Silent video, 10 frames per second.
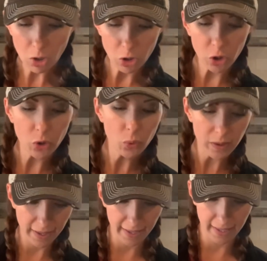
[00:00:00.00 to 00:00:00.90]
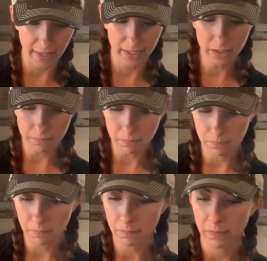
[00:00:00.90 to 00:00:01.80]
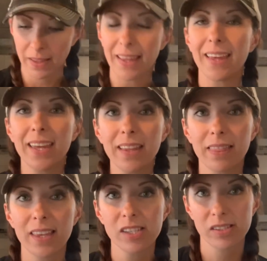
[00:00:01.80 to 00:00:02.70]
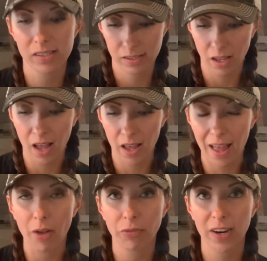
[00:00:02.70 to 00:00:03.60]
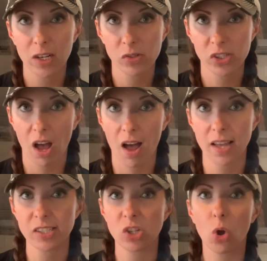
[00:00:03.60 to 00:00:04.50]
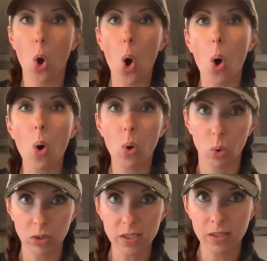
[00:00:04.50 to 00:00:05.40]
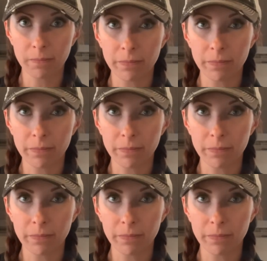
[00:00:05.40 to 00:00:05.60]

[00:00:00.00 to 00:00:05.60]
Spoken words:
you can eat this Alfredo sauce cold